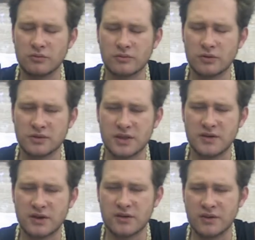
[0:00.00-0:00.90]
You'll
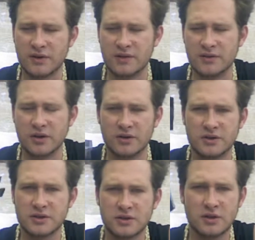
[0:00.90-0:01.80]
save that
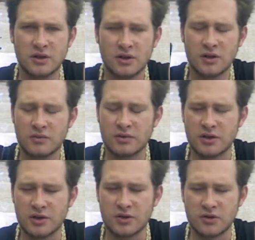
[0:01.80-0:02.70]
$35
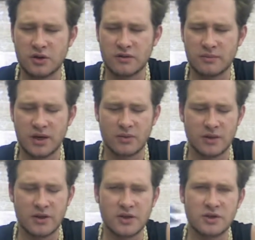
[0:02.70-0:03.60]
pretty soon
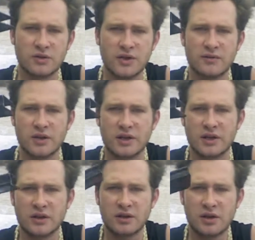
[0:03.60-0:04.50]
buying one of these. So
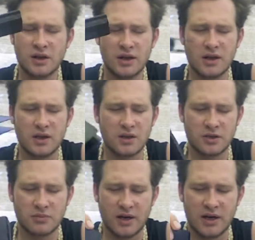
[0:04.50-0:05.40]
definitely, any
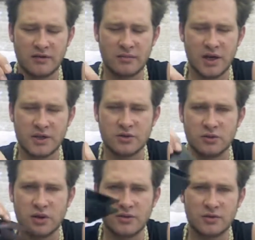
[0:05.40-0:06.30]
cards you buy, from
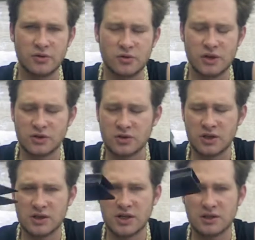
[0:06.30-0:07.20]
bicycle up to
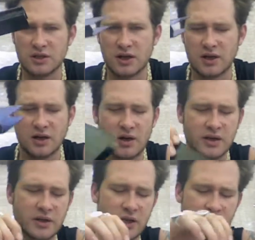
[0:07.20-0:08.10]
exotic decks, get a
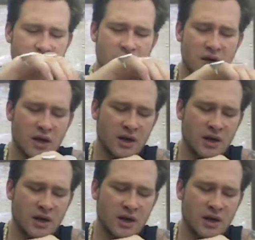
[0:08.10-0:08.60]
card clip.